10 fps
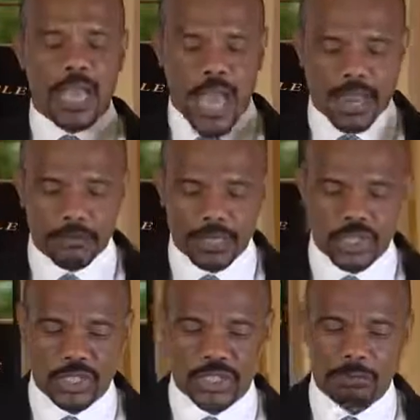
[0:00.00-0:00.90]
and
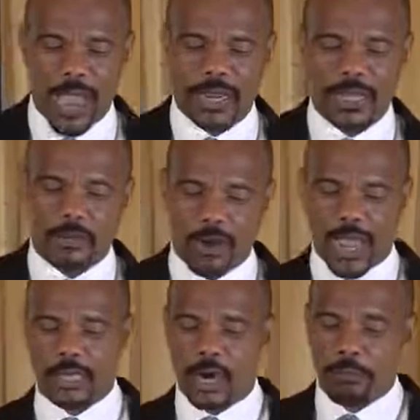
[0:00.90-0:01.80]
she's smiling right
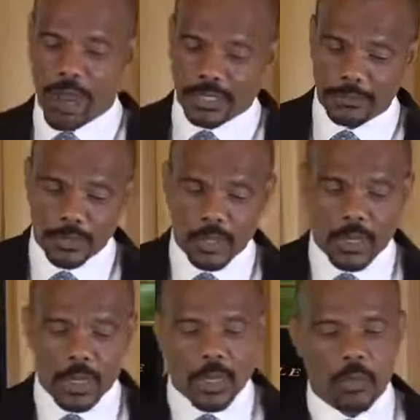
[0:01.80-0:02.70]
now. But
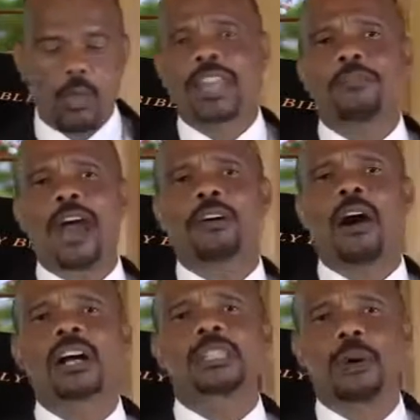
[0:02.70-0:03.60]
what if you have a
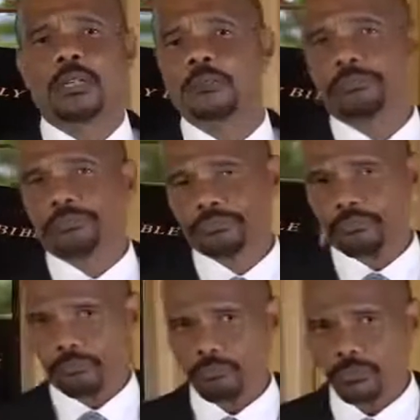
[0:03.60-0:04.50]
husband?
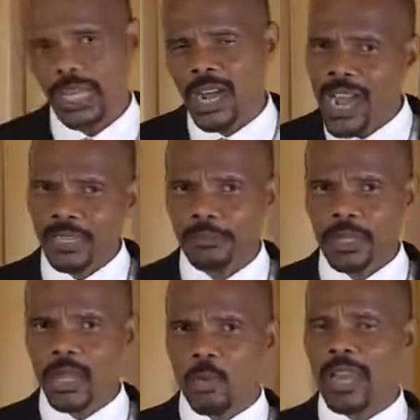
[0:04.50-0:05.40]
Huh?
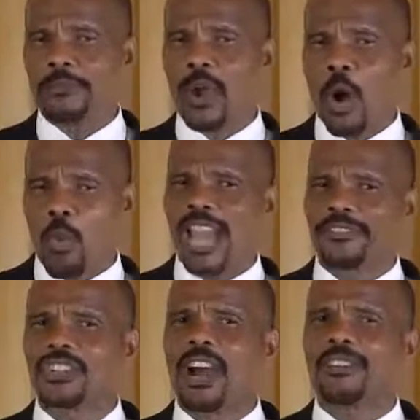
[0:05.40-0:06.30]
What if you're a wife
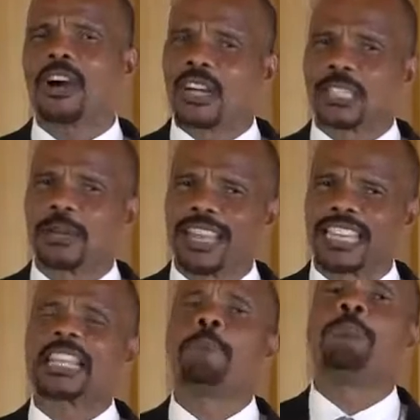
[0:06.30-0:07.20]
and you have a husband that is
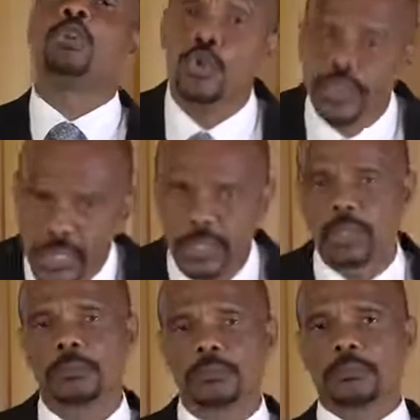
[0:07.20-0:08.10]
abusing you?
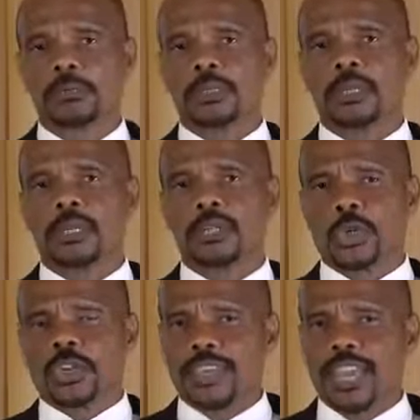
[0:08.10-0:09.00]
Do
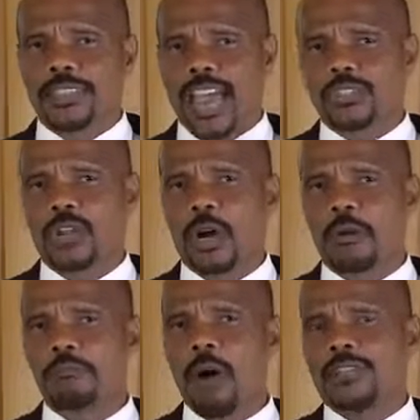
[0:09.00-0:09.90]
you think that your
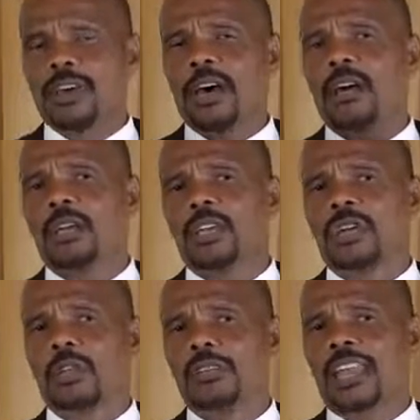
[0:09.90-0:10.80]
mother,
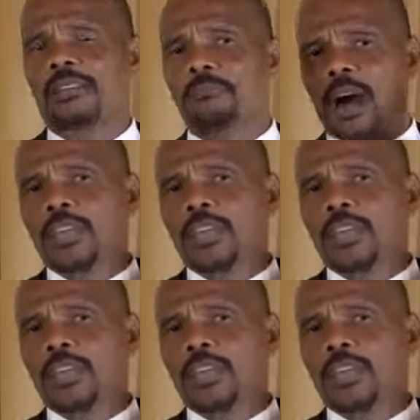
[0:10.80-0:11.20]
your dead mother,